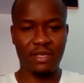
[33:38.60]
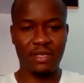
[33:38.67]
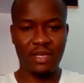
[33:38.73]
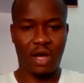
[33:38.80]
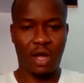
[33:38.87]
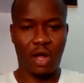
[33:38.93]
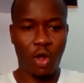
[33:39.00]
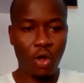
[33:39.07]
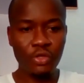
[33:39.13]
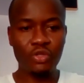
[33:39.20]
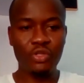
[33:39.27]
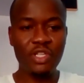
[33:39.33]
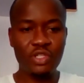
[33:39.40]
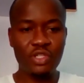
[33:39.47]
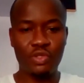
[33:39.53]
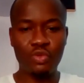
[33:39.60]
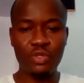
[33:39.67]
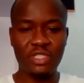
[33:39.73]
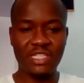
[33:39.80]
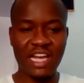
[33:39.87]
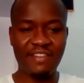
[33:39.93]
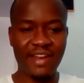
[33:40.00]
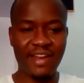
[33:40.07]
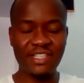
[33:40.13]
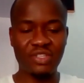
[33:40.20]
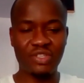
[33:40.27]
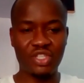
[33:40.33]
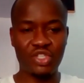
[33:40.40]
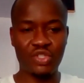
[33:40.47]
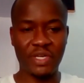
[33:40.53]
All you need to do is galvanize on the
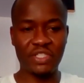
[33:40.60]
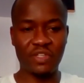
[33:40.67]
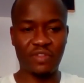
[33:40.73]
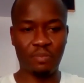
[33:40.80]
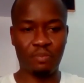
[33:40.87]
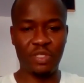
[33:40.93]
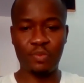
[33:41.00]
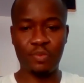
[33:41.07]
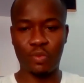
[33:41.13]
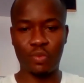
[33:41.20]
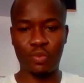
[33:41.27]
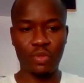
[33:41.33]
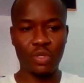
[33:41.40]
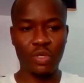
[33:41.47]
strength of the people.